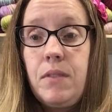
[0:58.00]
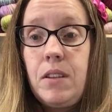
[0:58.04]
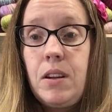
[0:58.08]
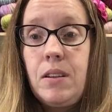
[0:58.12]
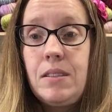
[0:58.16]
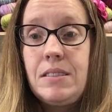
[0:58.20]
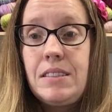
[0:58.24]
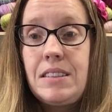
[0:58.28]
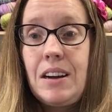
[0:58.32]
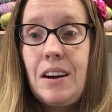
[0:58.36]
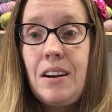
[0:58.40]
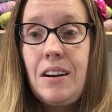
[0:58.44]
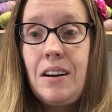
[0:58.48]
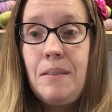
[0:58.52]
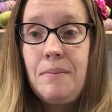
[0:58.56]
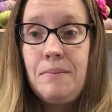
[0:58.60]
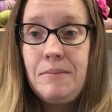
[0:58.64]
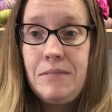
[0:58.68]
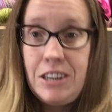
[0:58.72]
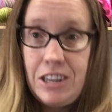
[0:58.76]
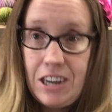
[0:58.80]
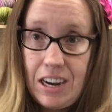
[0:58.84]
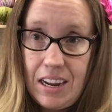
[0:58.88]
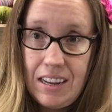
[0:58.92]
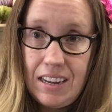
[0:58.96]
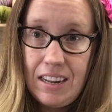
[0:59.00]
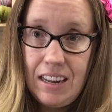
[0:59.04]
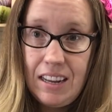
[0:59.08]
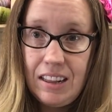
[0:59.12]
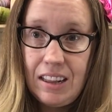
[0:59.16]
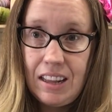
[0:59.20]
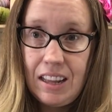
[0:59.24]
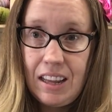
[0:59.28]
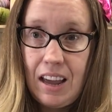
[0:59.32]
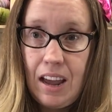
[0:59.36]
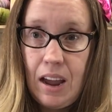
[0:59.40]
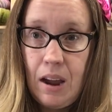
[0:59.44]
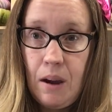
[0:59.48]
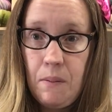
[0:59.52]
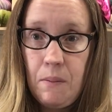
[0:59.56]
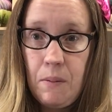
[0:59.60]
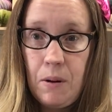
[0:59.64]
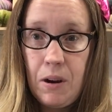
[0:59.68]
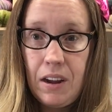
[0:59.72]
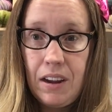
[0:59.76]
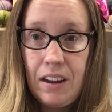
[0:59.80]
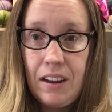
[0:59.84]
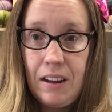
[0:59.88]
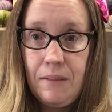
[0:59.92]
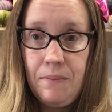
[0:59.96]
sorry, I'm shaking the camera
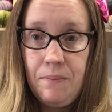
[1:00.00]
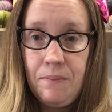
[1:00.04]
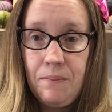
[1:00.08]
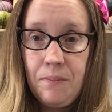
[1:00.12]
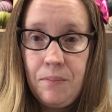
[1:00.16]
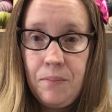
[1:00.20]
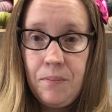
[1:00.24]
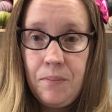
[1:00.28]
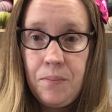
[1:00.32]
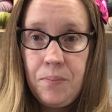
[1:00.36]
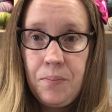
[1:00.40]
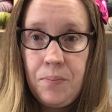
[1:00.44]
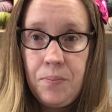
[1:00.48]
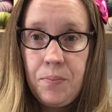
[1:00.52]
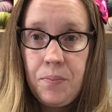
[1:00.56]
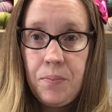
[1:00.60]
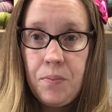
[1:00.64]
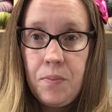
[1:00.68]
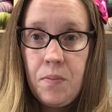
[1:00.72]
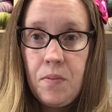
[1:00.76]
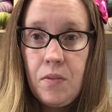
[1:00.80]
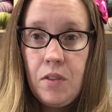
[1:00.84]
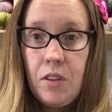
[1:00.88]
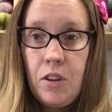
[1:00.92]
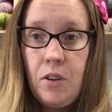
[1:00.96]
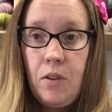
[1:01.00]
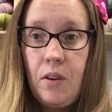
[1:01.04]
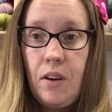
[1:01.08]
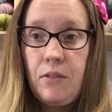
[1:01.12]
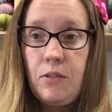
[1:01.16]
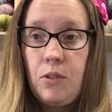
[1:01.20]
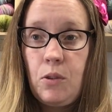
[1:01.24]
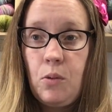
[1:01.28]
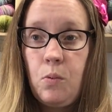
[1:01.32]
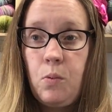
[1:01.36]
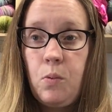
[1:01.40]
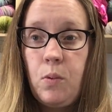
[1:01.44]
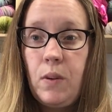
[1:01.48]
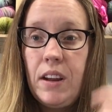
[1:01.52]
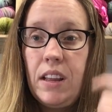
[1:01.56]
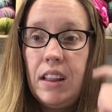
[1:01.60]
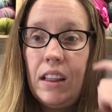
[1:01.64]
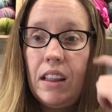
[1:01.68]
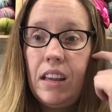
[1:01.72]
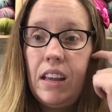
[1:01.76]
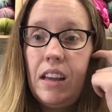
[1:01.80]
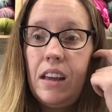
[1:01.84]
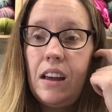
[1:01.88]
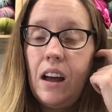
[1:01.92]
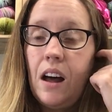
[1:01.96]
again. You have to
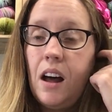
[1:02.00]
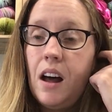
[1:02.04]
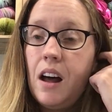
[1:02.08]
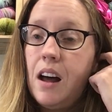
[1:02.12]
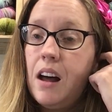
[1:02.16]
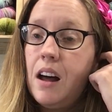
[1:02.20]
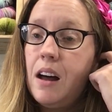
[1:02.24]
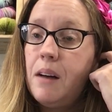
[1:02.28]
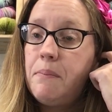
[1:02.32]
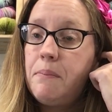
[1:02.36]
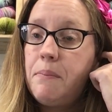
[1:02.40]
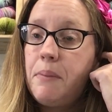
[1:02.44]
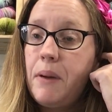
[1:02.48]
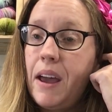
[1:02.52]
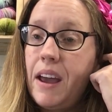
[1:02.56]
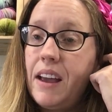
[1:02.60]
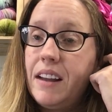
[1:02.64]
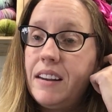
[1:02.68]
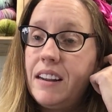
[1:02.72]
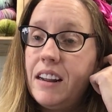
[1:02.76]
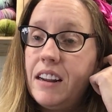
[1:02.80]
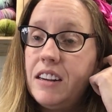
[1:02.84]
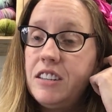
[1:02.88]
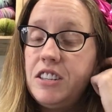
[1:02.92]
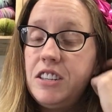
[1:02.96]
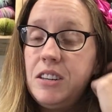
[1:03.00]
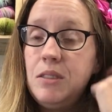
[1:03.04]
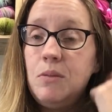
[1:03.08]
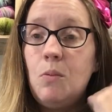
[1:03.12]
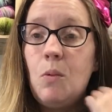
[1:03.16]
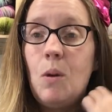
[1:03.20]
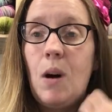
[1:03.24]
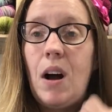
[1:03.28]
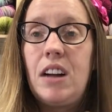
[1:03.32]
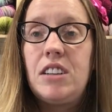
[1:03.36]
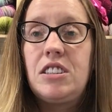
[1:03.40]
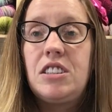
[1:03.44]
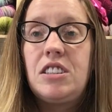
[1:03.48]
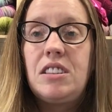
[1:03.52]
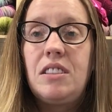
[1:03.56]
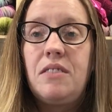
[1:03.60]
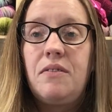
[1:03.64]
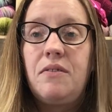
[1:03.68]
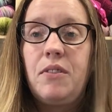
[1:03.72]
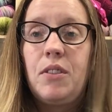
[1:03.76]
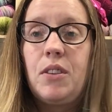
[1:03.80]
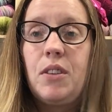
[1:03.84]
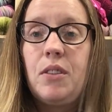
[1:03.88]
really uh, pay attention, watch the, for